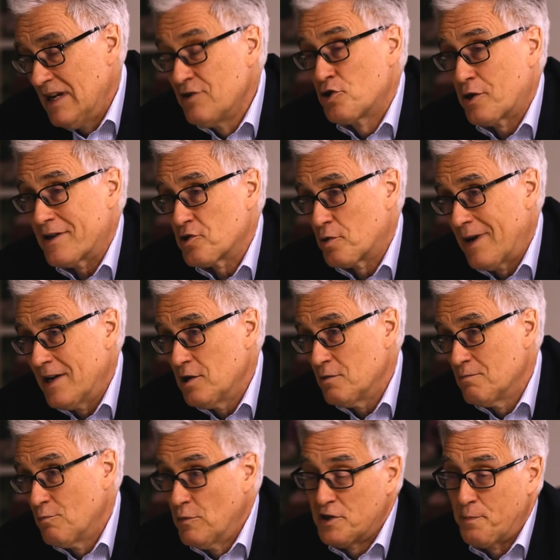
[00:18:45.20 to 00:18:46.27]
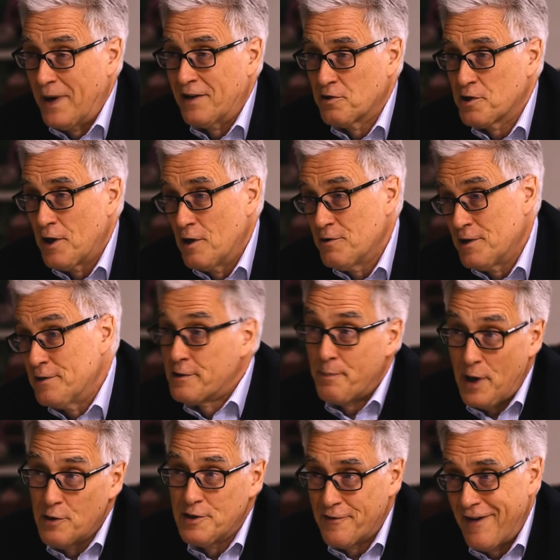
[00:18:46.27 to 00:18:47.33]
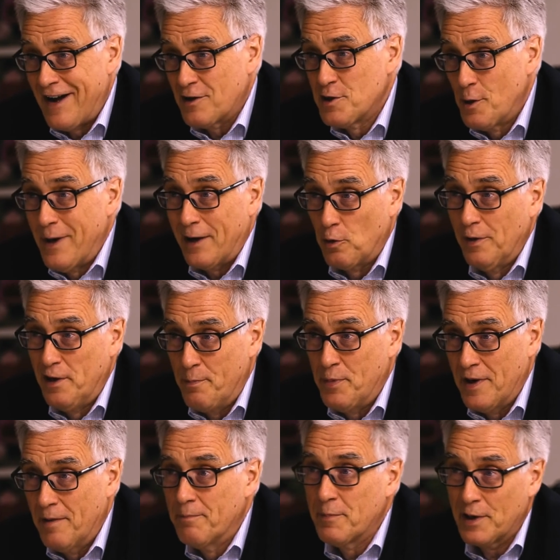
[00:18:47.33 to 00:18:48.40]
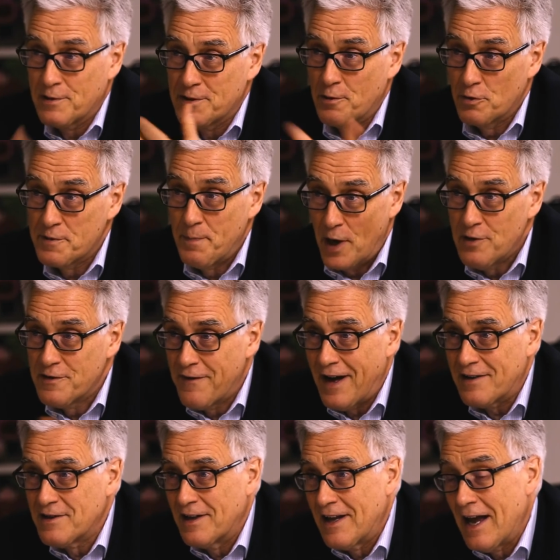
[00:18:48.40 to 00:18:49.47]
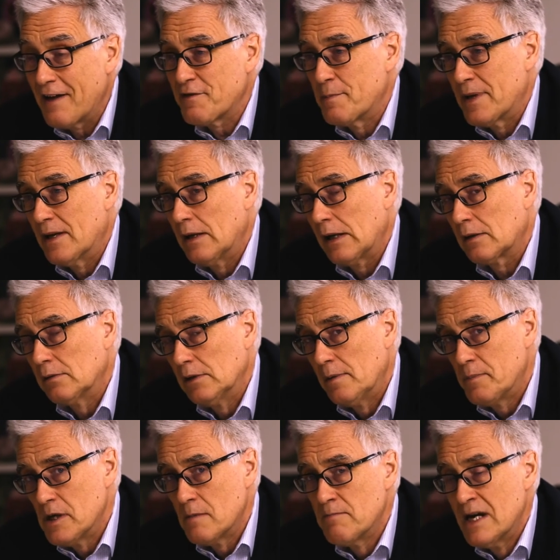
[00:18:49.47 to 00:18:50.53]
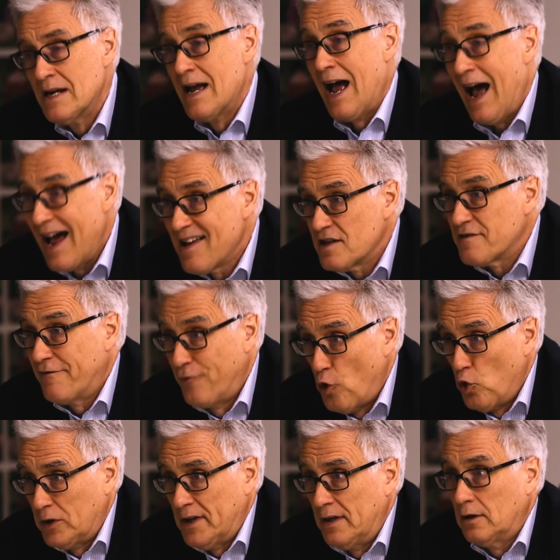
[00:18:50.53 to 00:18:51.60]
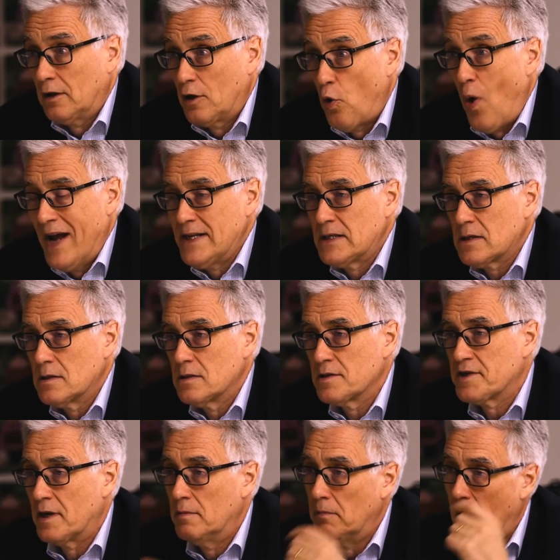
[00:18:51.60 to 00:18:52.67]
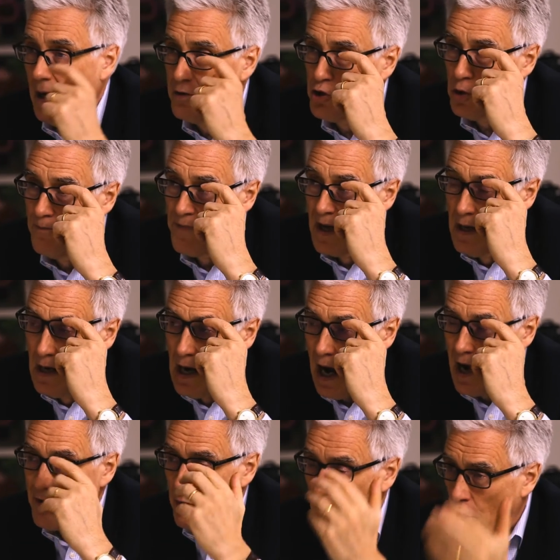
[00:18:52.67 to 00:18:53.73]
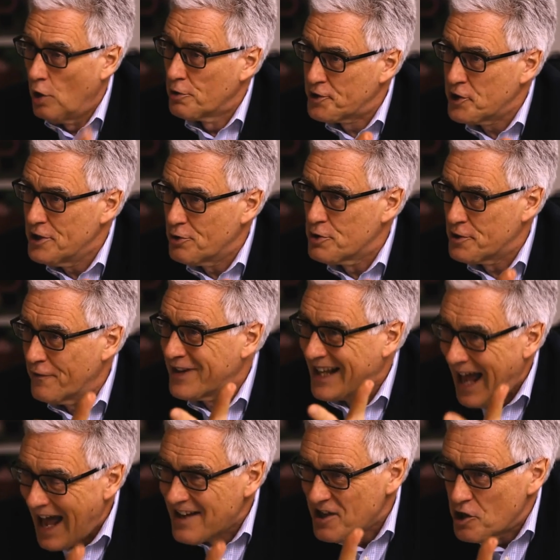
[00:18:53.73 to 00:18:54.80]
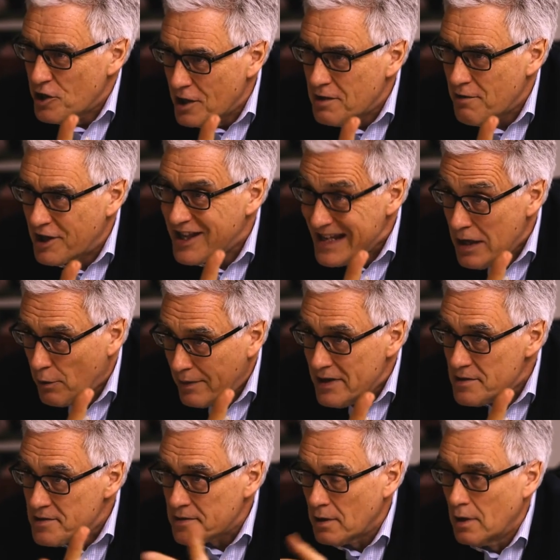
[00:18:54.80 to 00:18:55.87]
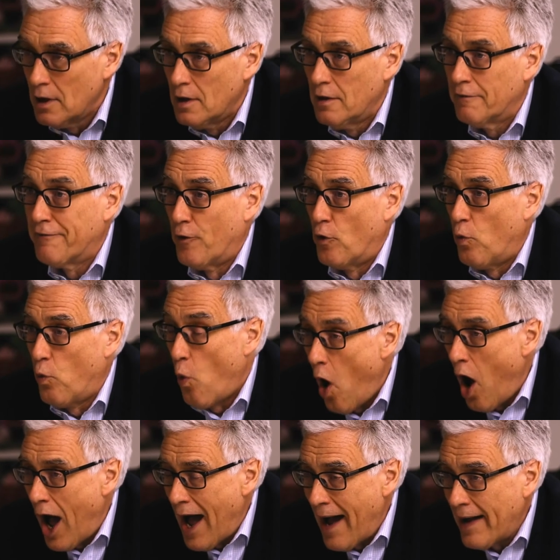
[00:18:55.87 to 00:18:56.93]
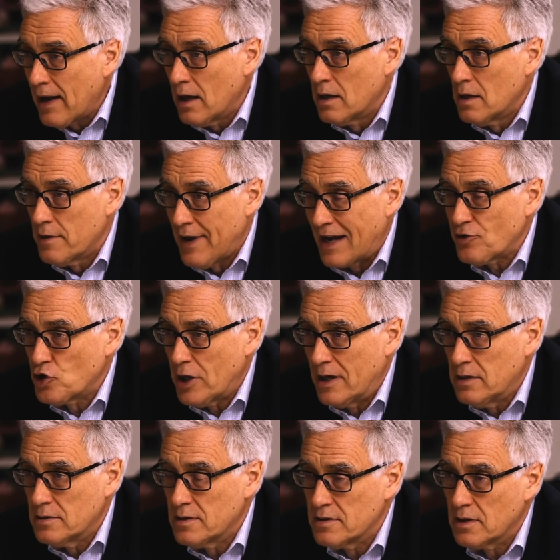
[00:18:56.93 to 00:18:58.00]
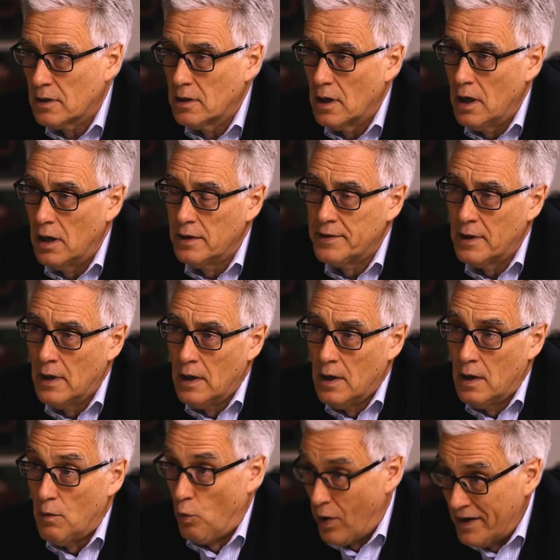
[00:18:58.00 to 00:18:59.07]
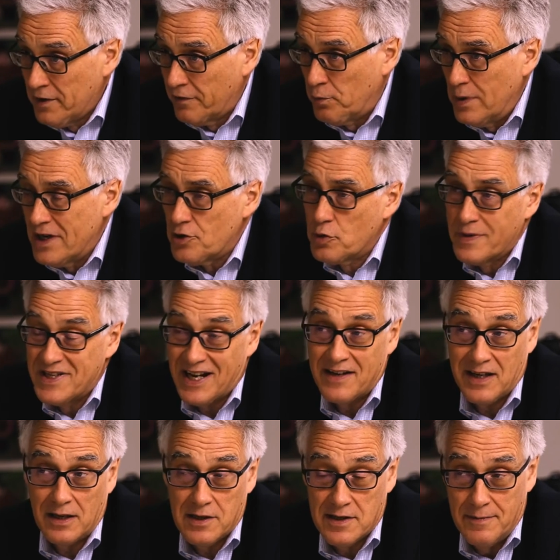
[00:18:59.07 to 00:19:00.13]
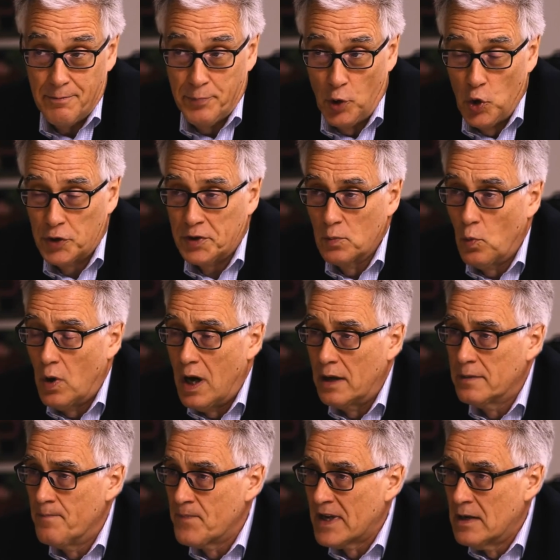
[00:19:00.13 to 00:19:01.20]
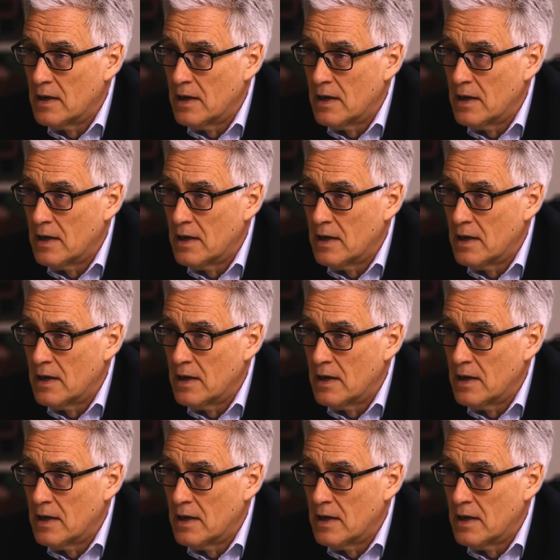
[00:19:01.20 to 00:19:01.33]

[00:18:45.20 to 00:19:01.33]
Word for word: interest rate, which brings those into post facto equilibrium, because of course post facto they have to be in equilibrium, has fallen quite so much. And there are a whole series of candidate theories for why that change has occurred. One of which, which I think is an important one,